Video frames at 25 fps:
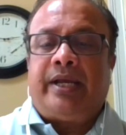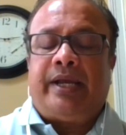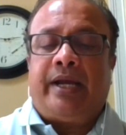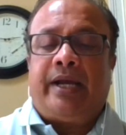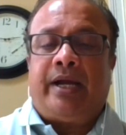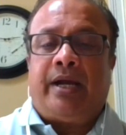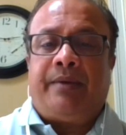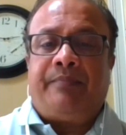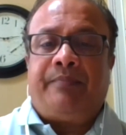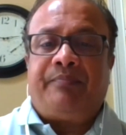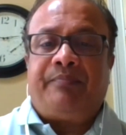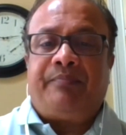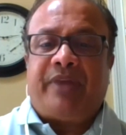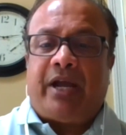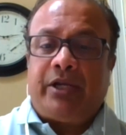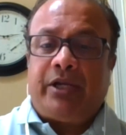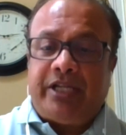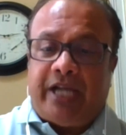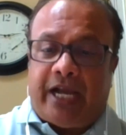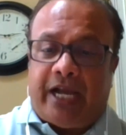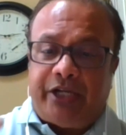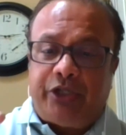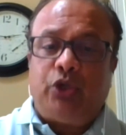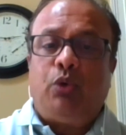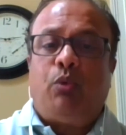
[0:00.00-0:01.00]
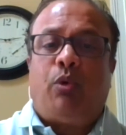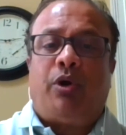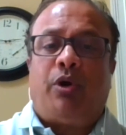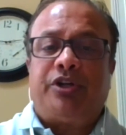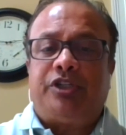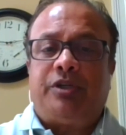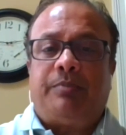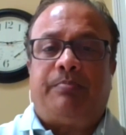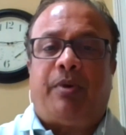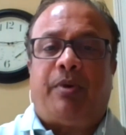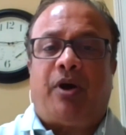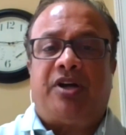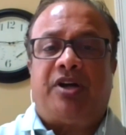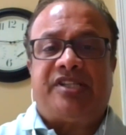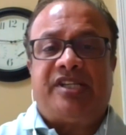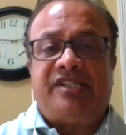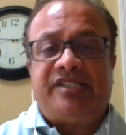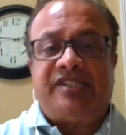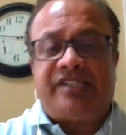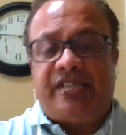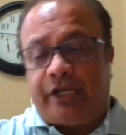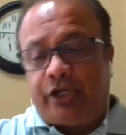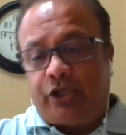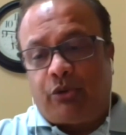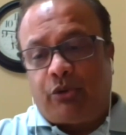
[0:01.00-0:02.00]
I do want to pause and
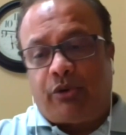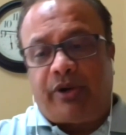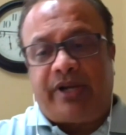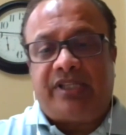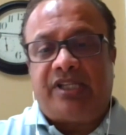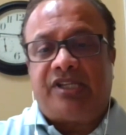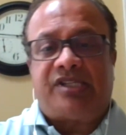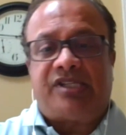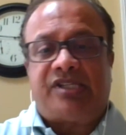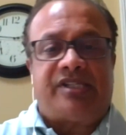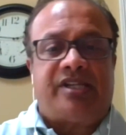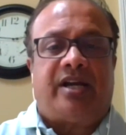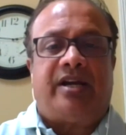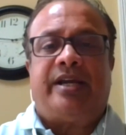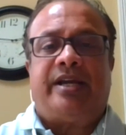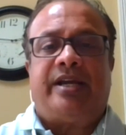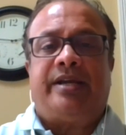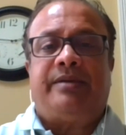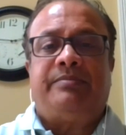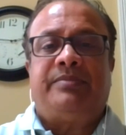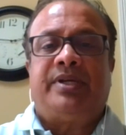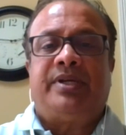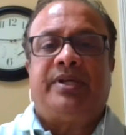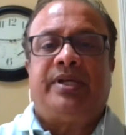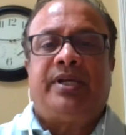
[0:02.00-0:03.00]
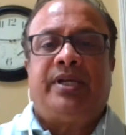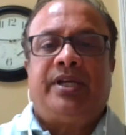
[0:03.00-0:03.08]
say during this time,